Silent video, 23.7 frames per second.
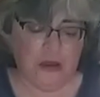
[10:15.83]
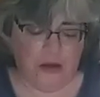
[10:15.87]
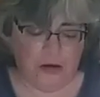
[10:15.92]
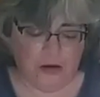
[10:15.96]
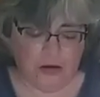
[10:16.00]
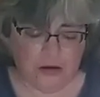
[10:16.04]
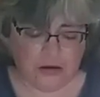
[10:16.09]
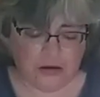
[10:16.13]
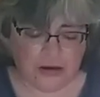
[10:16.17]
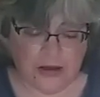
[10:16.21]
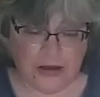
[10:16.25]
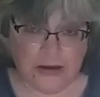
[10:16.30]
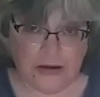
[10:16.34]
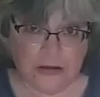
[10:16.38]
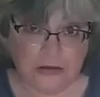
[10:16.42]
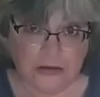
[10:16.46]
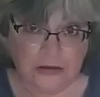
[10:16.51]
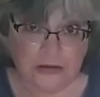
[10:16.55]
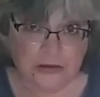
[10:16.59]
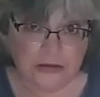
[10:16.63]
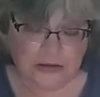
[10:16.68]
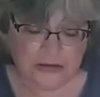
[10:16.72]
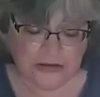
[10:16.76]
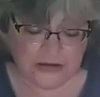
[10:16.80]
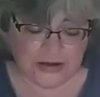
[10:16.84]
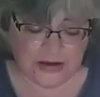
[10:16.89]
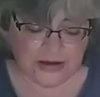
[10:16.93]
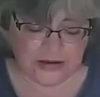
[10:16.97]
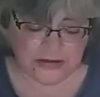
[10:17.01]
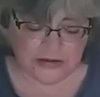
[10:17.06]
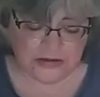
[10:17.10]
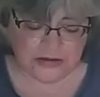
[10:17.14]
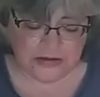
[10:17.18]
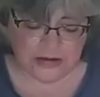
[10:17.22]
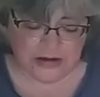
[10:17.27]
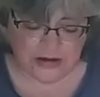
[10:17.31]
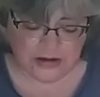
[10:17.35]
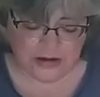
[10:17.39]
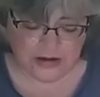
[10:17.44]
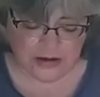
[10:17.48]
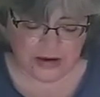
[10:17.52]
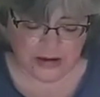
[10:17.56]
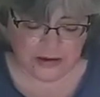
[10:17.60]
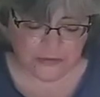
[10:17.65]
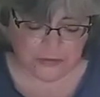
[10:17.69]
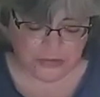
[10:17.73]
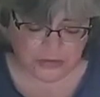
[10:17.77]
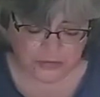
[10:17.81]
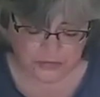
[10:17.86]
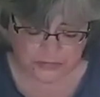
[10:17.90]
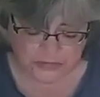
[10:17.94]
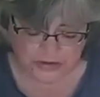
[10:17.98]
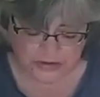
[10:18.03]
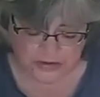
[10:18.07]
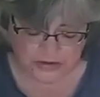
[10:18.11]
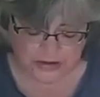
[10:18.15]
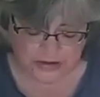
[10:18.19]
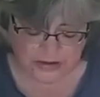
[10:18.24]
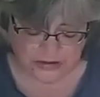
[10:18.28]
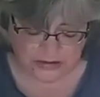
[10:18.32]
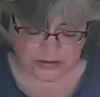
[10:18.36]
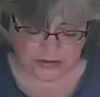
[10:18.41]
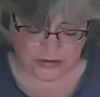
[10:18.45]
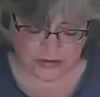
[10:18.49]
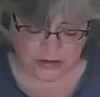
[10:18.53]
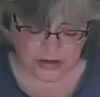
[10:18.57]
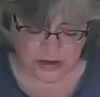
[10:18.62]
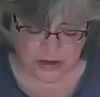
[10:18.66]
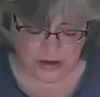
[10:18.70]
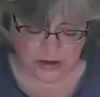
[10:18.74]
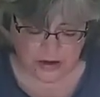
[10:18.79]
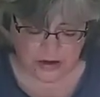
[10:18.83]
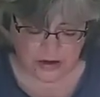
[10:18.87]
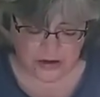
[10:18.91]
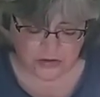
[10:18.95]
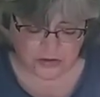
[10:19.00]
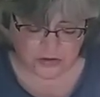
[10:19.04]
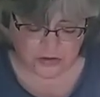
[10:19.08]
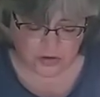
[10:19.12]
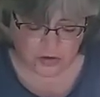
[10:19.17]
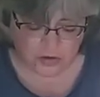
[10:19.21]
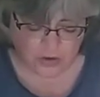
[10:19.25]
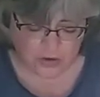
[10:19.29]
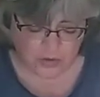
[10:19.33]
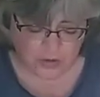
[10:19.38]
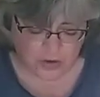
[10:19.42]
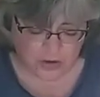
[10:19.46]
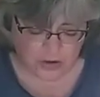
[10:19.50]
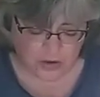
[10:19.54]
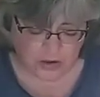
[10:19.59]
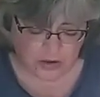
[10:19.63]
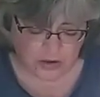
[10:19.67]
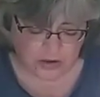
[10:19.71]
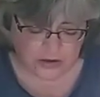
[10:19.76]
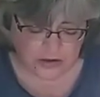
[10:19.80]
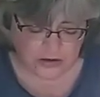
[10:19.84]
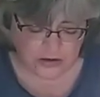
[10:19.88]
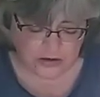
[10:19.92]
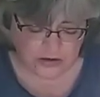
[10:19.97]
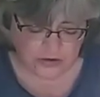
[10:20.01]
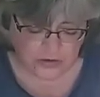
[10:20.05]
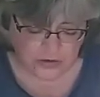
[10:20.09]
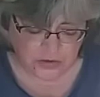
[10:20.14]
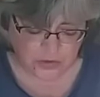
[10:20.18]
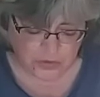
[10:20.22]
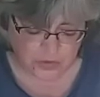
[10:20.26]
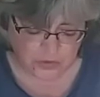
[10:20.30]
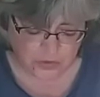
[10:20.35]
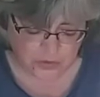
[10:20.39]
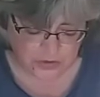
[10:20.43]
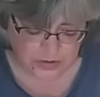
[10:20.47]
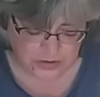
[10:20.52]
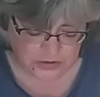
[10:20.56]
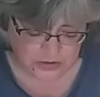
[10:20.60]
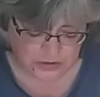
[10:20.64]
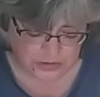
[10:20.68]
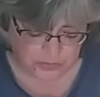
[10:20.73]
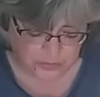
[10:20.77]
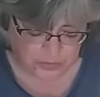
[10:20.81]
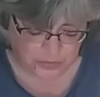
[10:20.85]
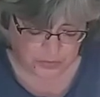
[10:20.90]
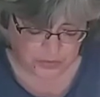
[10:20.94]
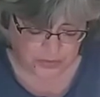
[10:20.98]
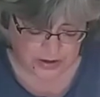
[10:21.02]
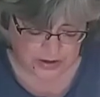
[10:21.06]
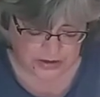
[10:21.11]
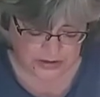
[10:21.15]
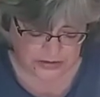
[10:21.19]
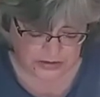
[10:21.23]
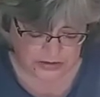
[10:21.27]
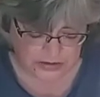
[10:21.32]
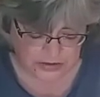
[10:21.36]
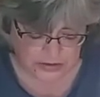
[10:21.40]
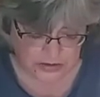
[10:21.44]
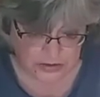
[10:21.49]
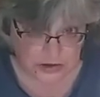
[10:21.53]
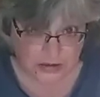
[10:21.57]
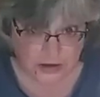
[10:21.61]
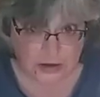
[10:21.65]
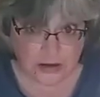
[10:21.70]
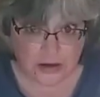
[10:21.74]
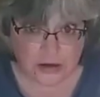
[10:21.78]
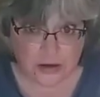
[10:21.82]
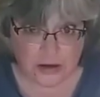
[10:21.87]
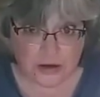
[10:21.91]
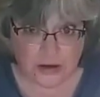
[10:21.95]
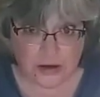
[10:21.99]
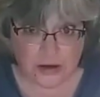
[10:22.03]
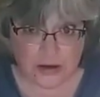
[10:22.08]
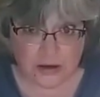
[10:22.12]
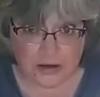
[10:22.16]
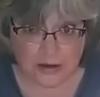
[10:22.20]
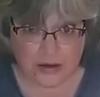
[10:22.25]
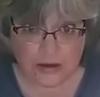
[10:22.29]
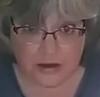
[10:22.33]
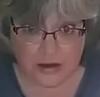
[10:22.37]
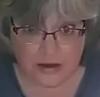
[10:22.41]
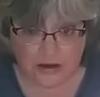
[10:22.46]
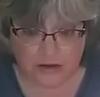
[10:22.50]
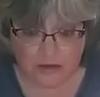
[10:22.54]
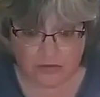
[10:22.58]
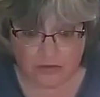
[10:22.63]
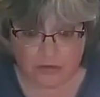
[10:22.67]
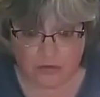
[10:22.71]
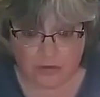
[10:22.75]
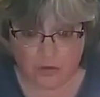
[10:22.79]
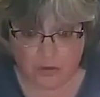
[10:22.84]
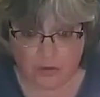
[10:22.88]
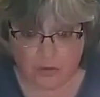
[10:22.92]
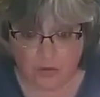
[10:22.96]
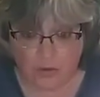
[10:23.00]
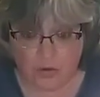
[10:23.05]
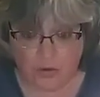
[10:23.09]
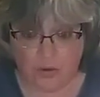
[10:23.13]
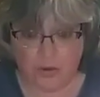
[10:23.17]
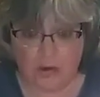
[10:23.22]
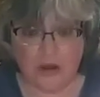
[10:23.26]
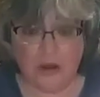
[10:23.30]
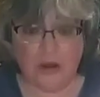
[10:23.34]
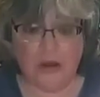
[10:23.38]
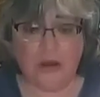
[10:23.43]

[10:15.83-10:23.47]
all kind of little designs in here, emblems and things. So all I'm going to do is press and kind of roll.